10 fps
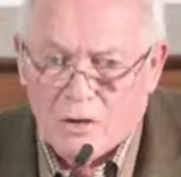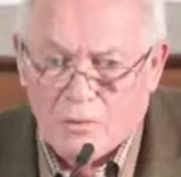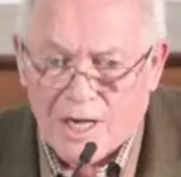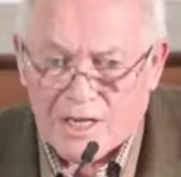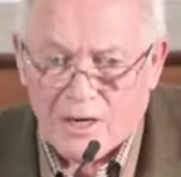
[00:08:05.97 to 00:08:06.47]

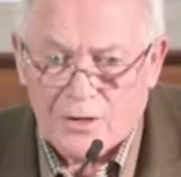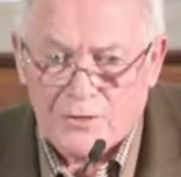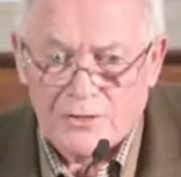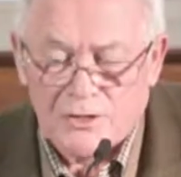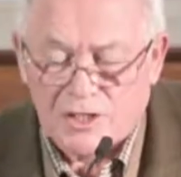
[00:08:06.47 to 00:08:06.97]
we had
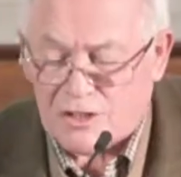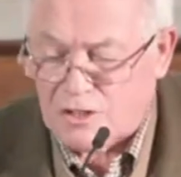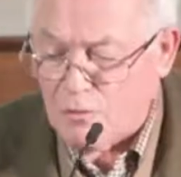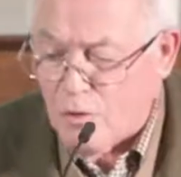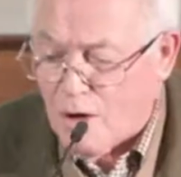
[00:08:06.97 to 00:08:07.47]

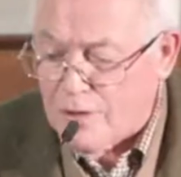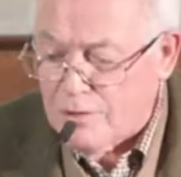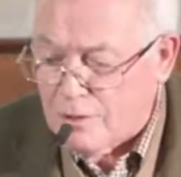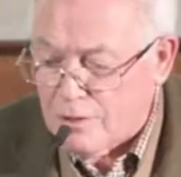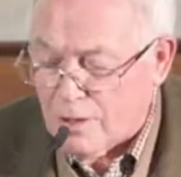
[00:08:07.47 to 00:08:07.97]

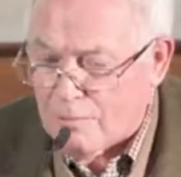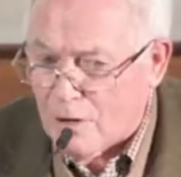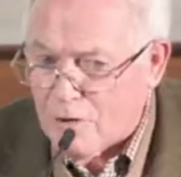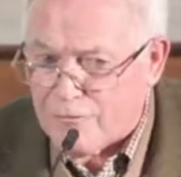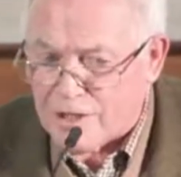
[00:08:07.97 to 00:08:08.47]
161, not
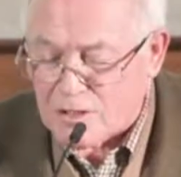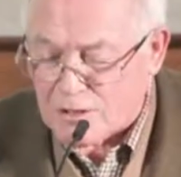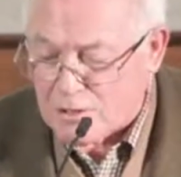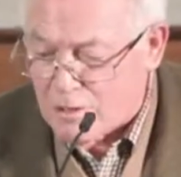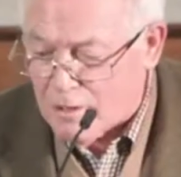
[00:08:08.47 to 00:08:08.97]
my
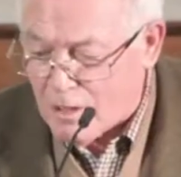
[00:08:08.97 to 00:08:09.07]
figures,